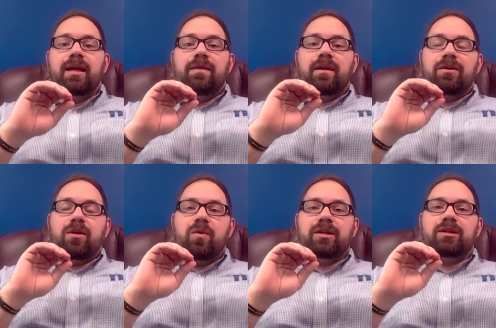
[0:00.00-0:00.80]
the
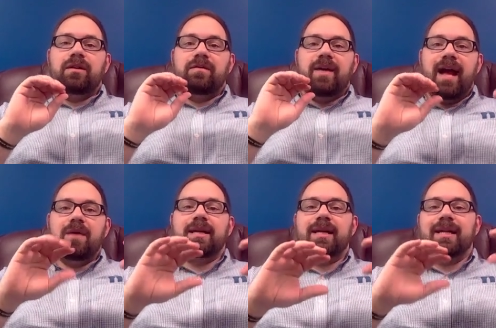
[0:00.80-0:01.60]
question of
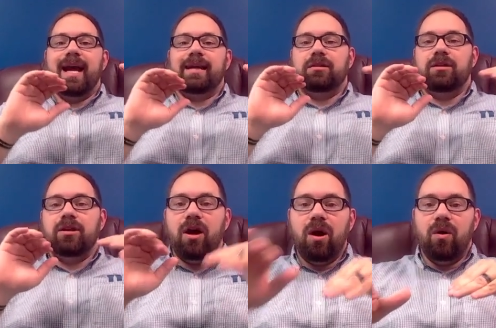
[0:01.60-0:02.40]
how can I
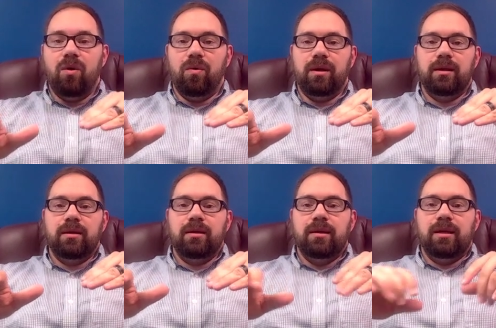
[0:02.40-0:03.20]
know
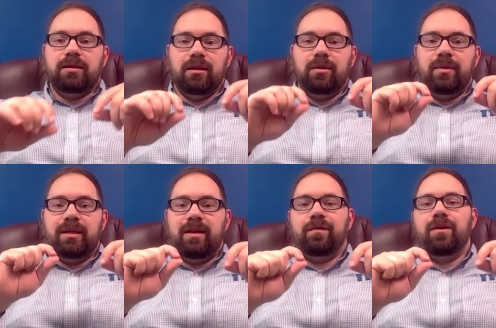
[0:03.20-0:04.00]
is a little bit
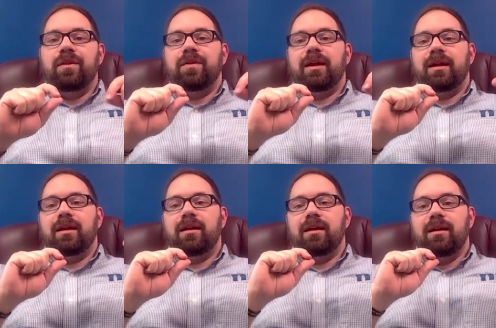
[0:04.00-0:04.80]
different
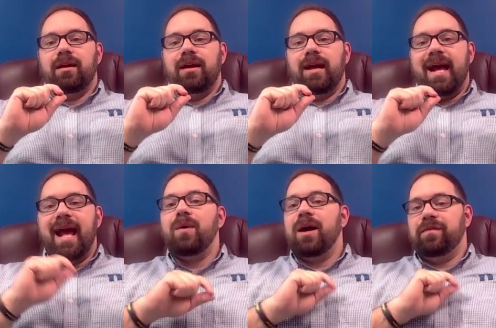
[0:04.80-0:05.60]
than
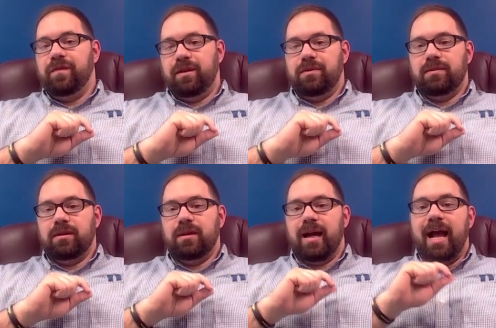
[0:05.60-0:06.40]
how I feel.
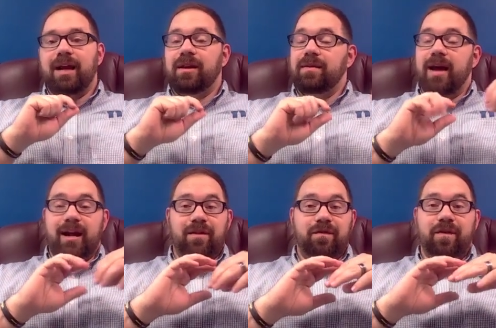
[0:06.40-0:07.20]
Like I
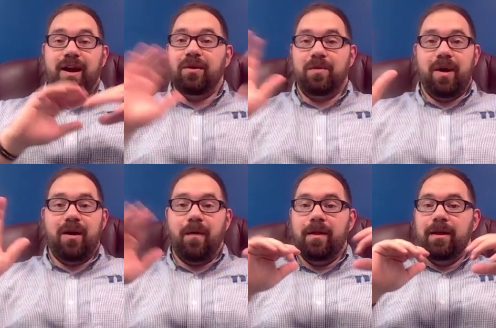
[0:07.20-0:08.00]
could very
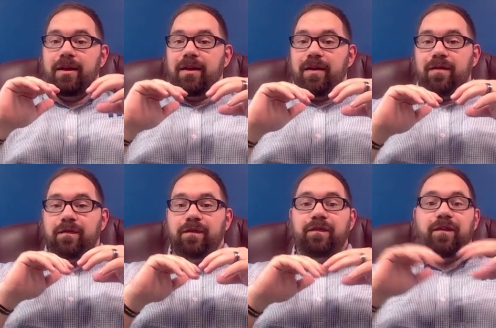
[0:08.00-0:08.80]
well
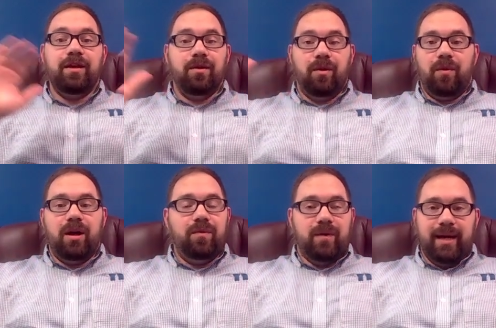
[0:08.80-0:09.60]
feel
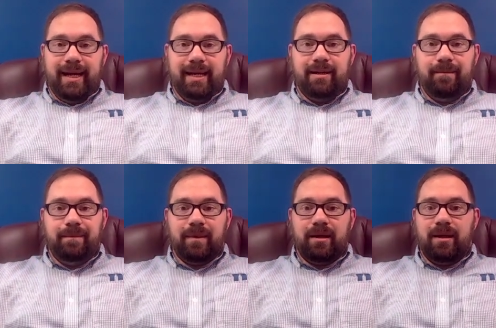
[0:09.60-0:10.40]
one way
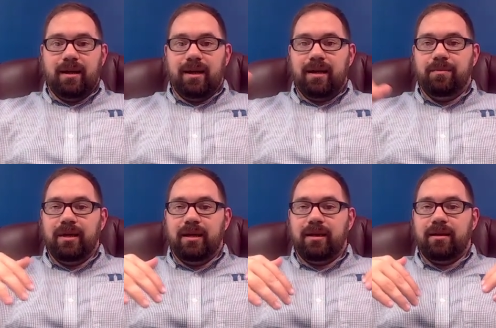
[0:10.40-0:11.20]
and
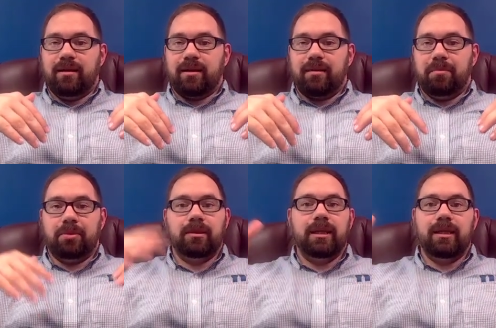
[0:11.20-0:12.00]
be
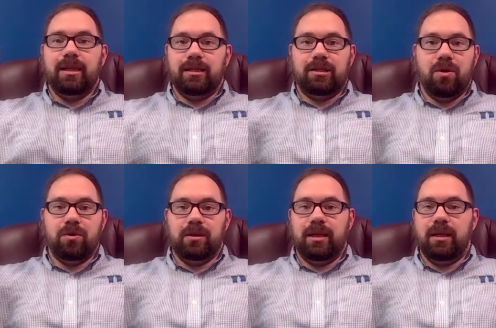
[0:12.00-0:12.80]
completely and
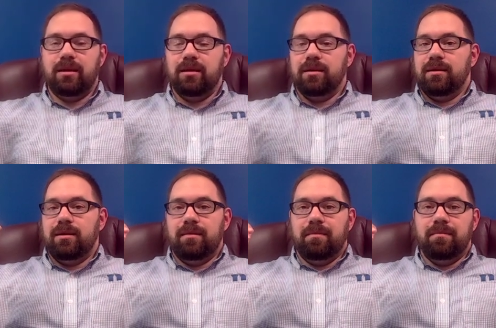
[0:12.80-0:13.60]
totally
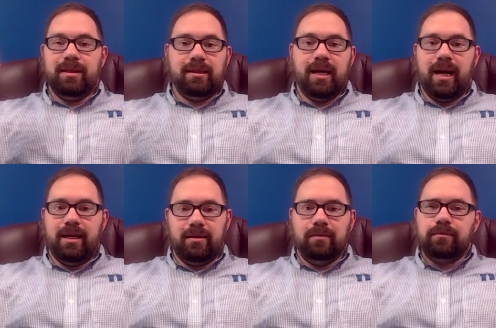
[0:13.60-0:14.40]
misguided.